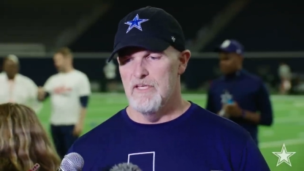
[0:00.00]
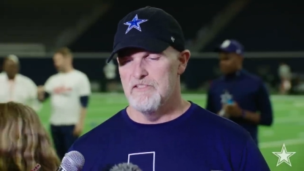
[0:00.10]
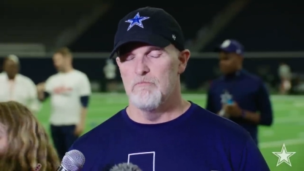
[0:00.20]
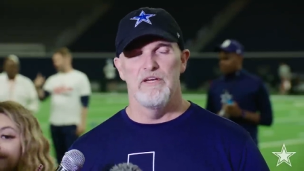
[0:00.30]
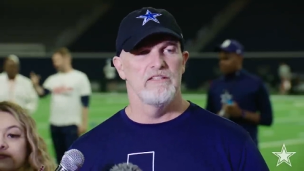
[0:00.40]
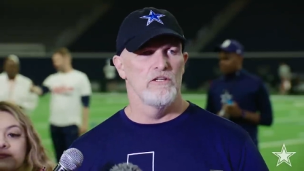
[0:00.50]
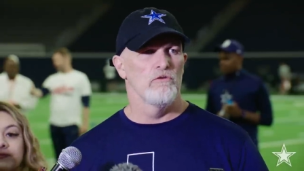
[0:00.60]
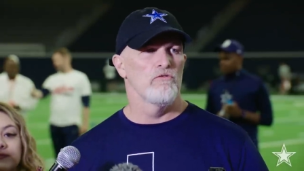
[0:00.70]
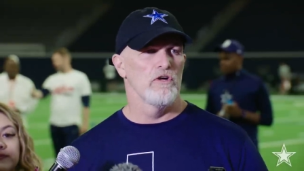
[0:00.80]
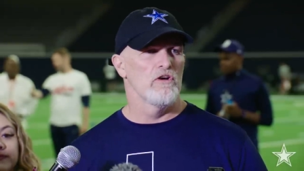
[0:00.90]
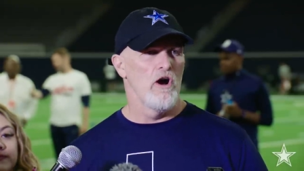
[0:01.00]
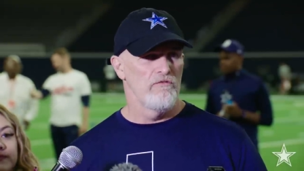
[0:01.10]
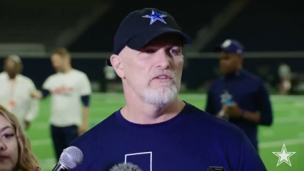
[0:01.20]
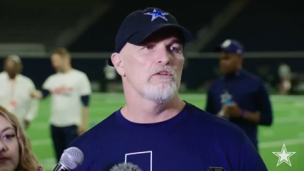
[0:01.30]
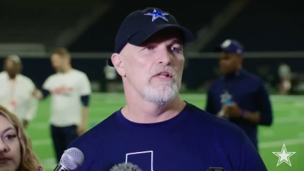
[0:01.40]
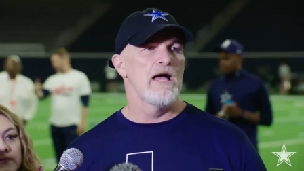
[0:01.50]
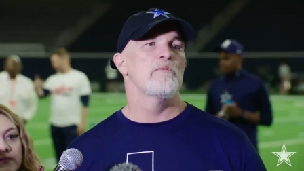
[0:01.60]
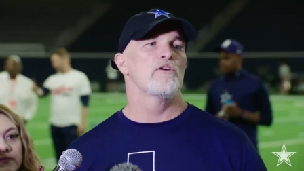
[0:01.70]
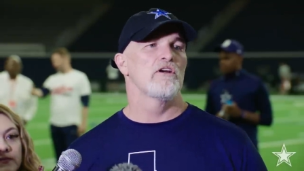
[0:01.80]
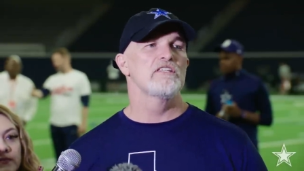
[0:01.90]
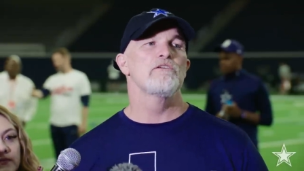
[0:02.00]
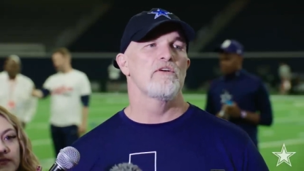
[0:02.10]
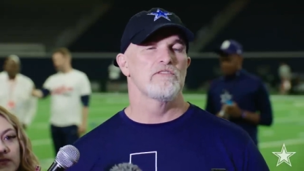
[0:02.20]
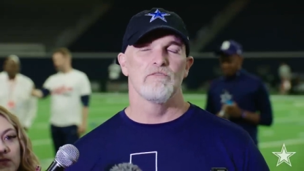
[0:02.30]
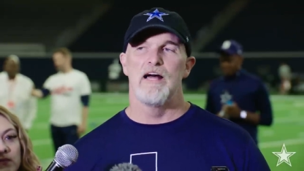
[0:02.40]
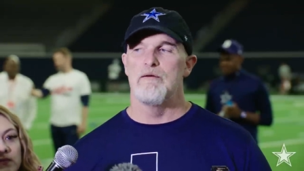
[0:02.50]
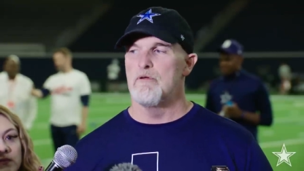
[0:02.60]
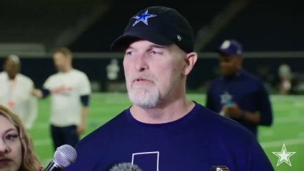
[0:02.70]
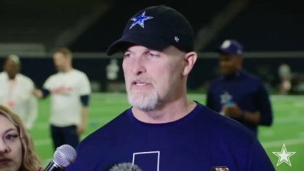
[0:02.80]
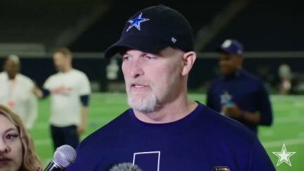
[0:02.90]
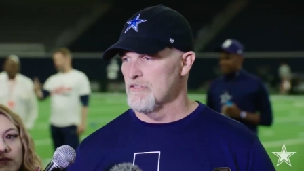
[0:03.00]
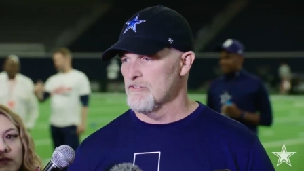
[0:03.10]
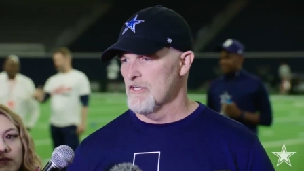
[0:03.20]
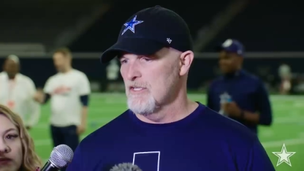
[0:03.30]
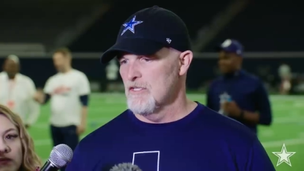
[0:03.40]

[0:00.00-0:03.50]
it's a big deal for an offensive lineman or a defensive lineman, because